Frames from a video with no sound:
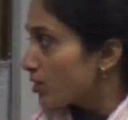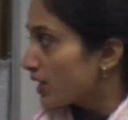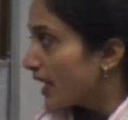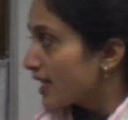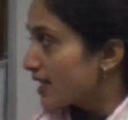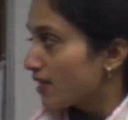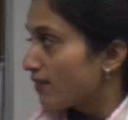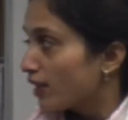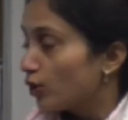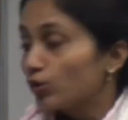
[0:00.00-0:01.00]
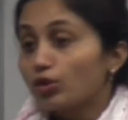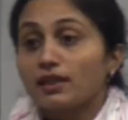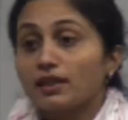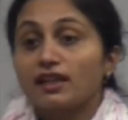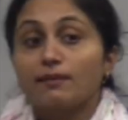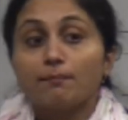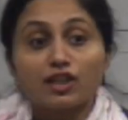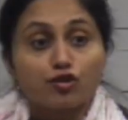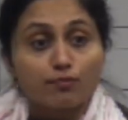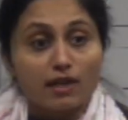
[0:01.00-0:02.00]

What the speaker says: Kc value to be much